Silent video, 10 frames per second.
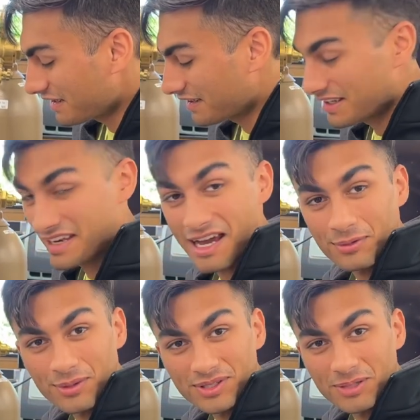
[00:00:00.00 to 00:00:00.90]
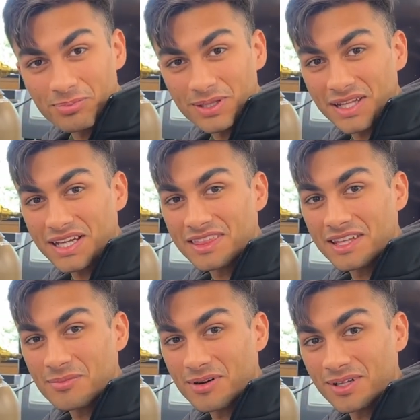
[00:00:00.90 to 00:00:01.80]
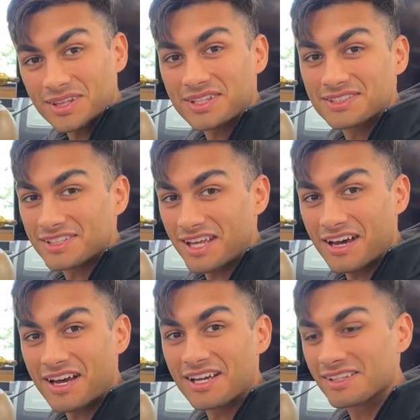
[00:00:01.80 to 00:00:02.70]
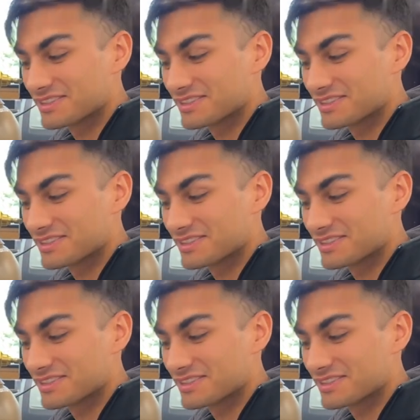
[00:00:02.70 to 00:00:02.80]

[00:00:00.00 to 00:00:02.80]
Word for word: Uh, now we're going to plate them onto the slides,